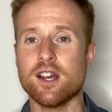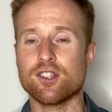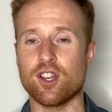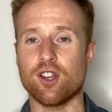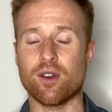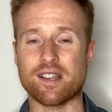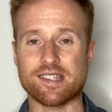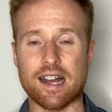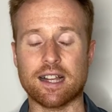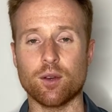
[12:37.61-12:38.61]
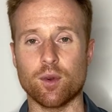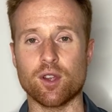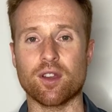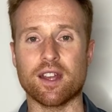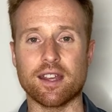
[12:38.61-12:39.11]
so you know exactly what
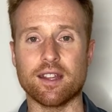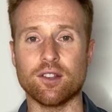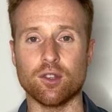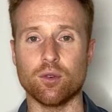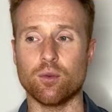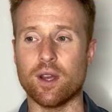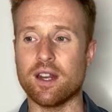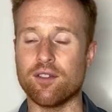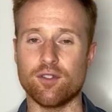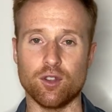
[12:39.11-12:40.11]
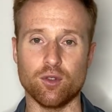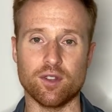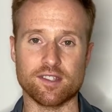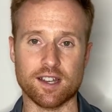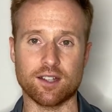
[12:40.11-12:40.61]
you're getting into, right? If you do
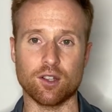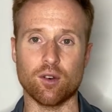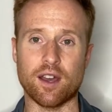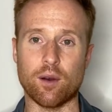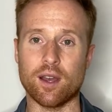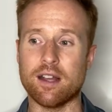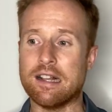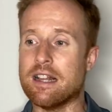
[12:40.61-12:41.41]
decide to go that way.